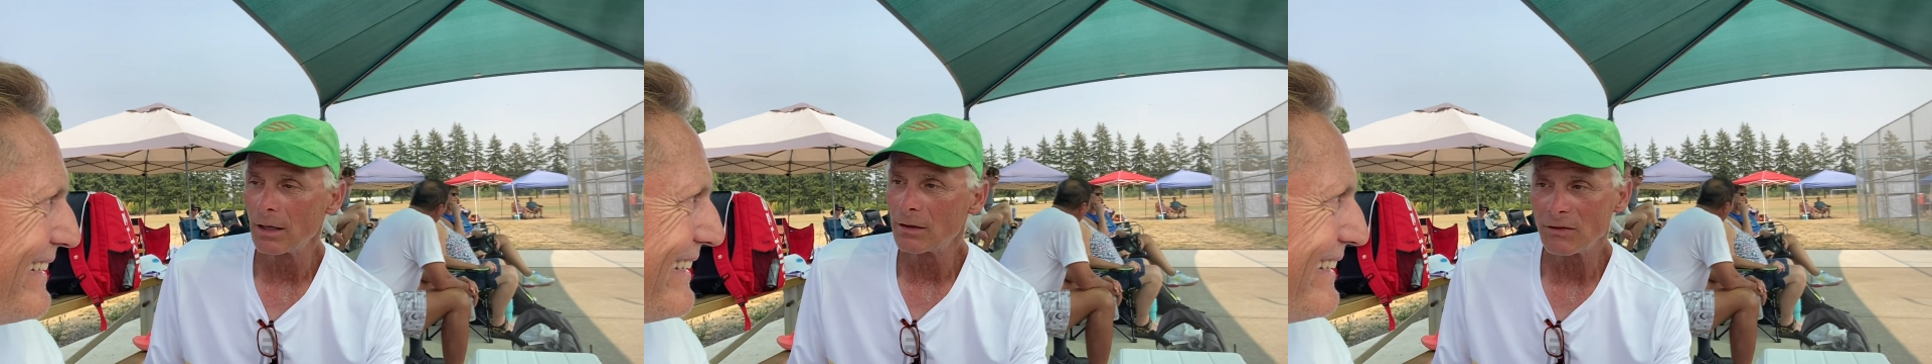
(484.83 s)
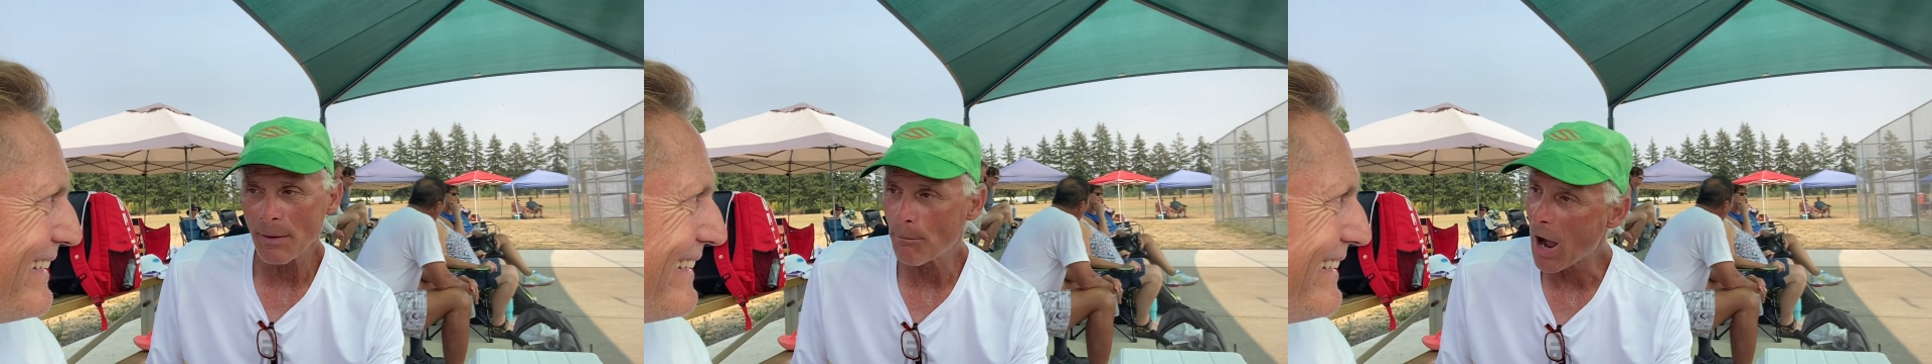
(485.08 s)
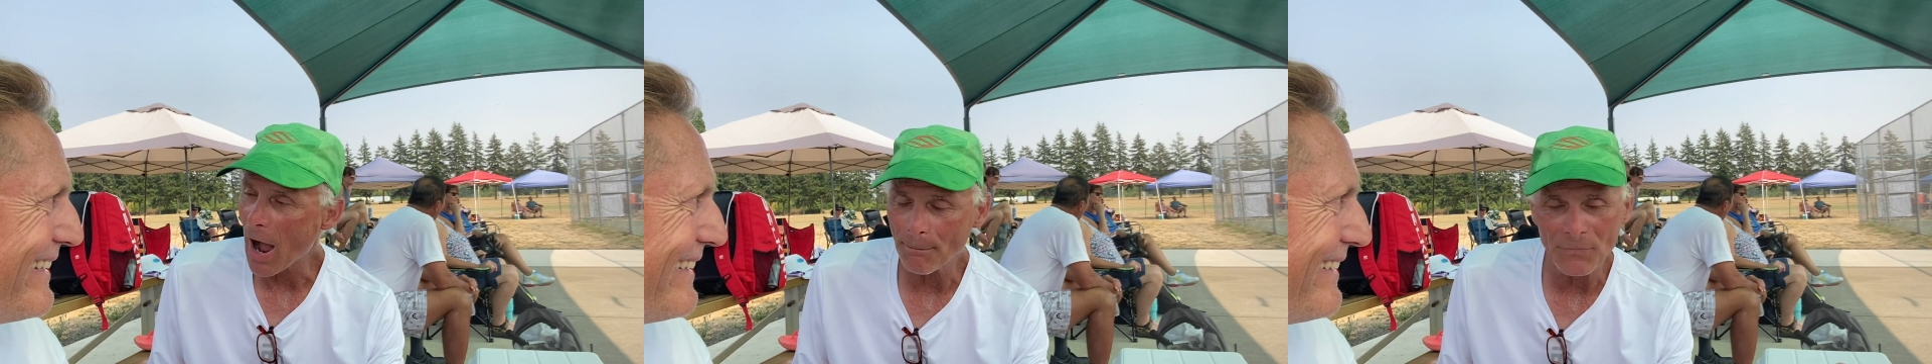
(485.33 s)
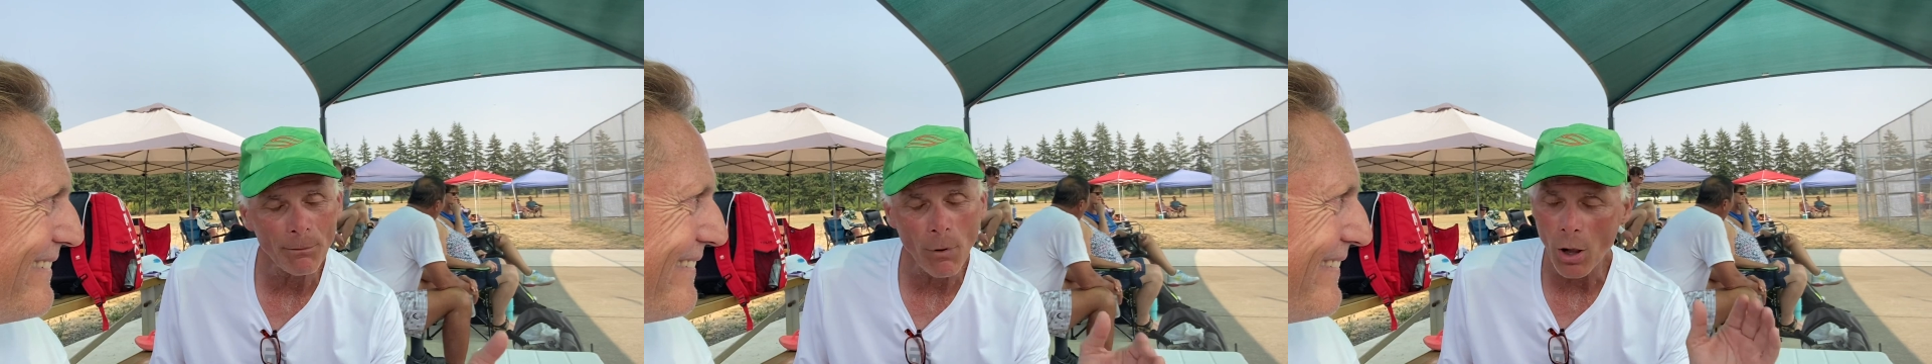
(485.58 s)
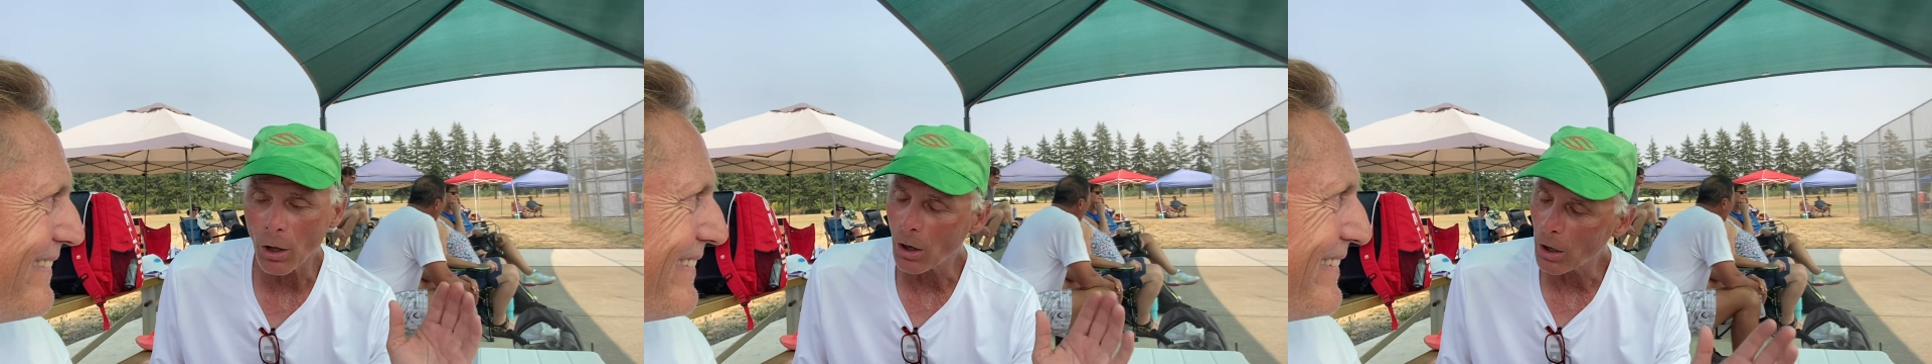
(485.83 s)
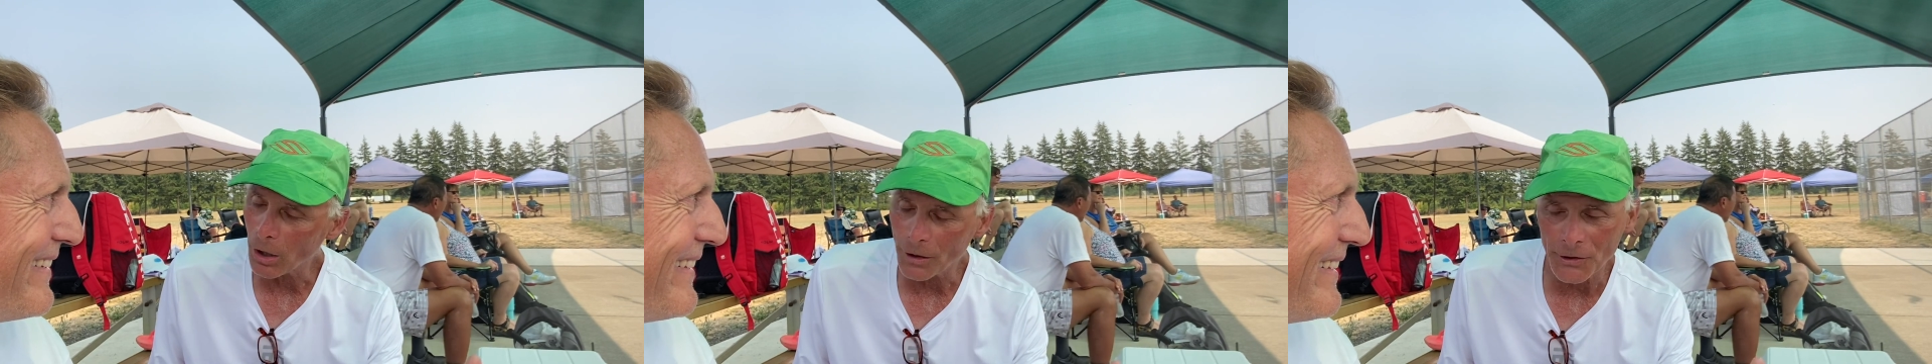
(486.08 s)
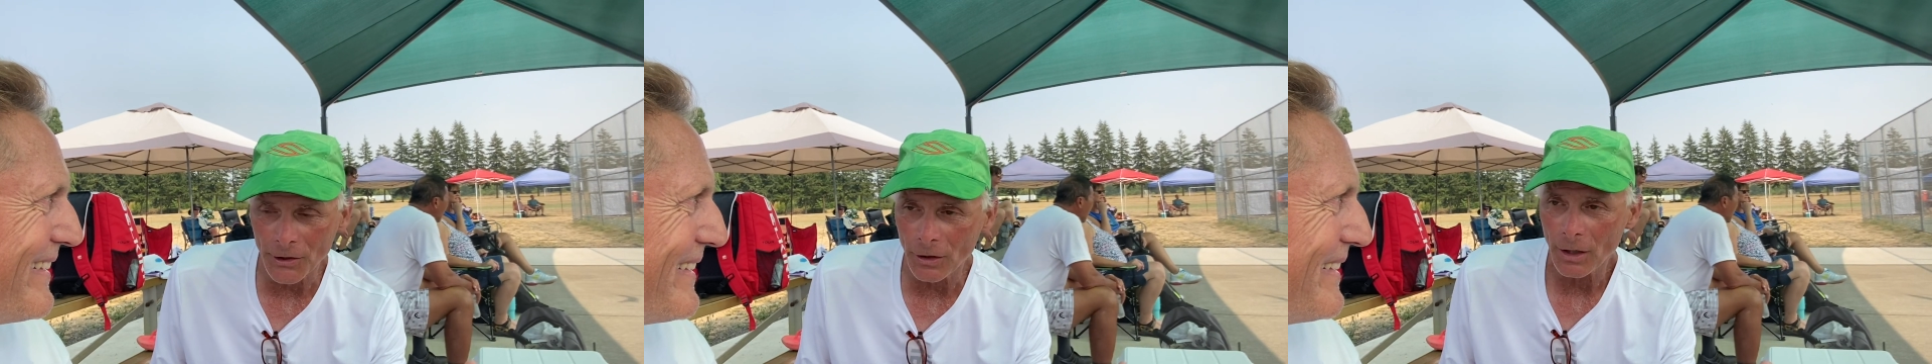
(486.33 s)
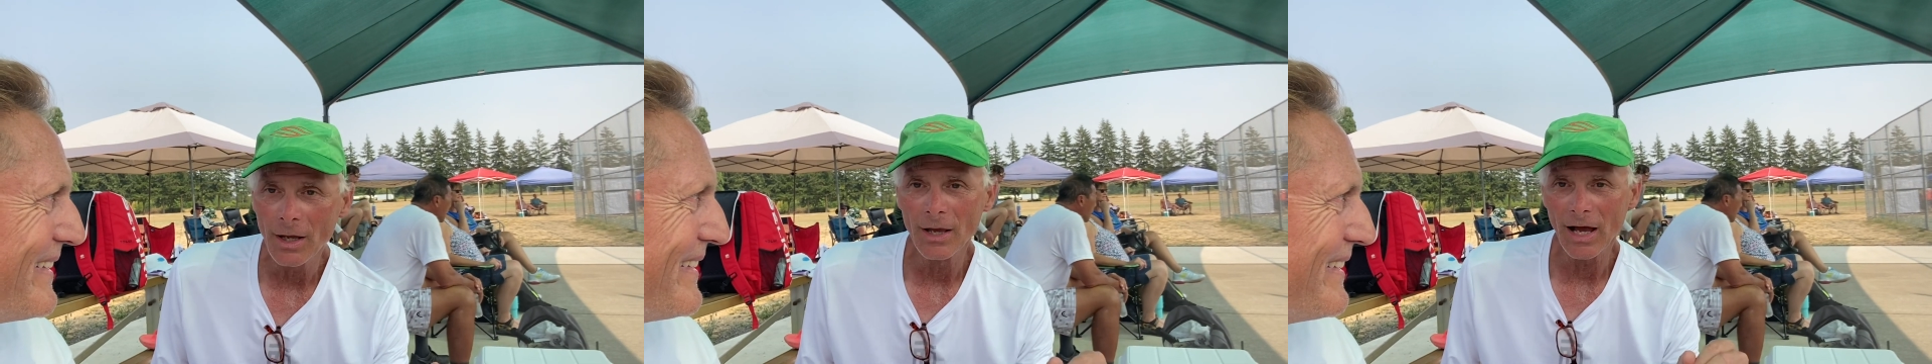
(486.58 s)
they pop the ball harder.
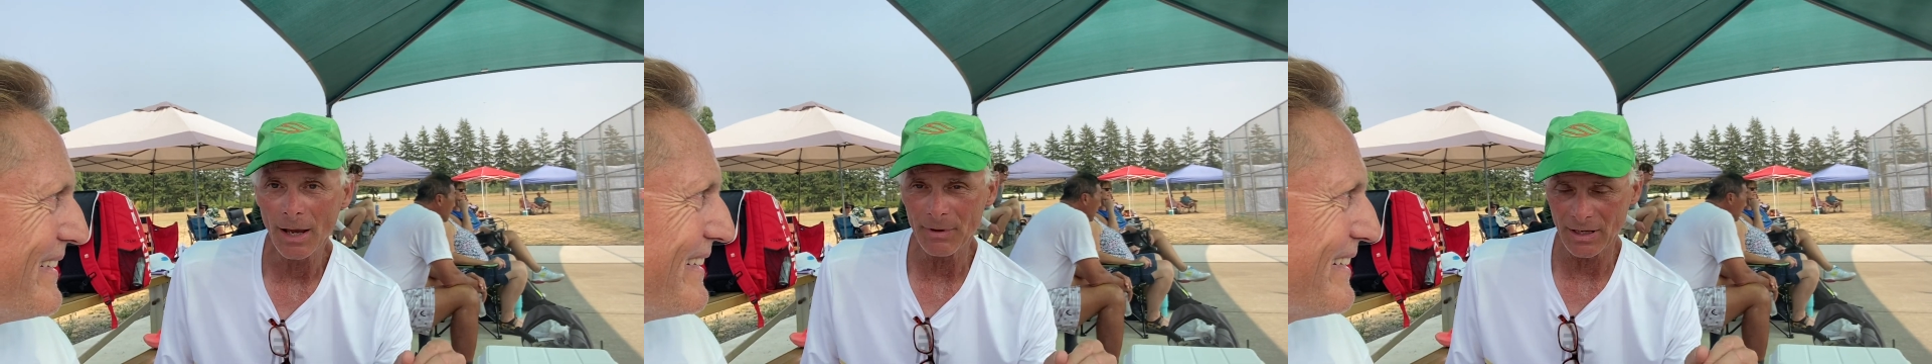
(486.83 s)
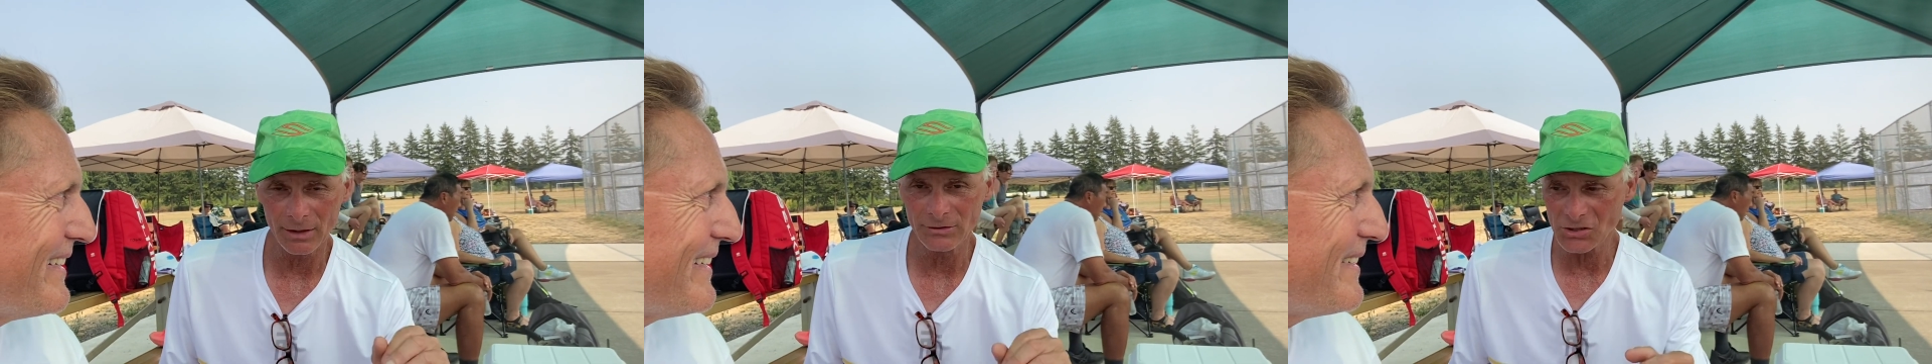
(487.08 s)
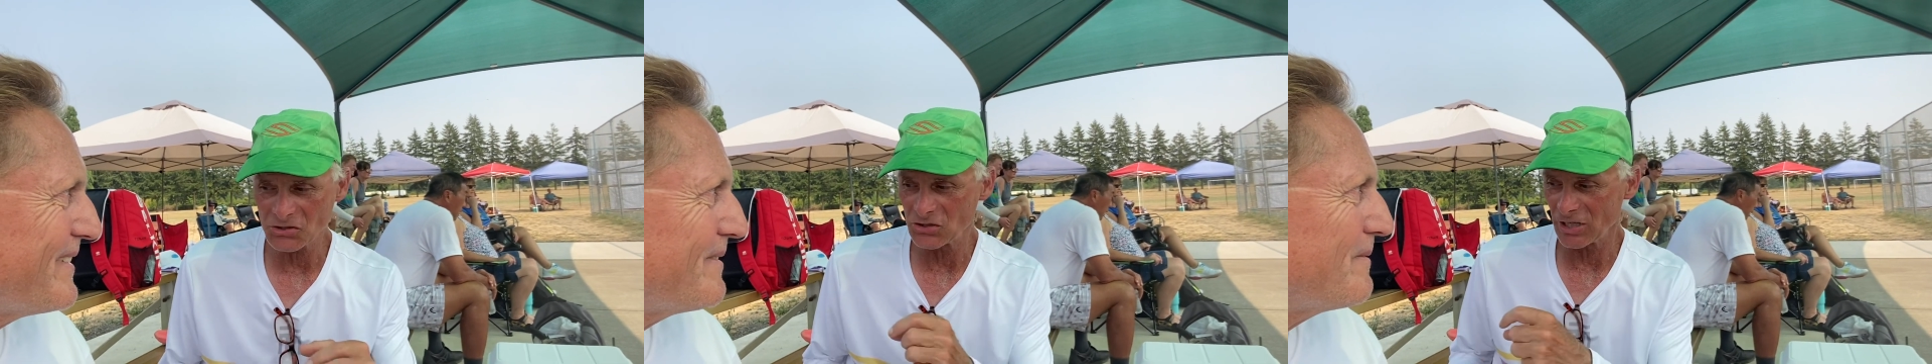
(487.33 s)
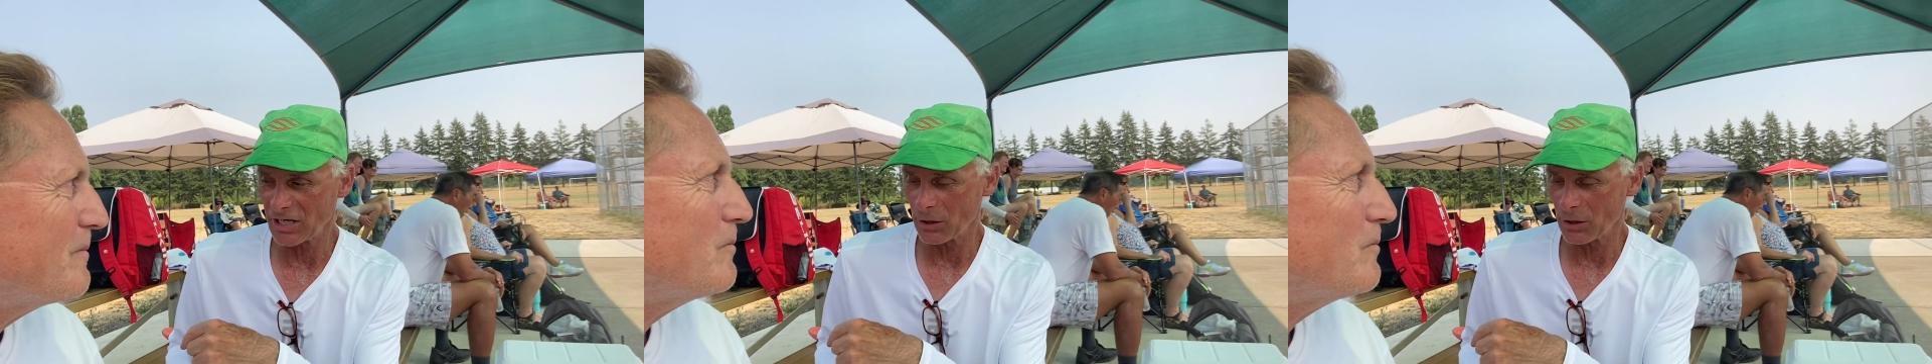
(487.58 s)
I mean, just sitting here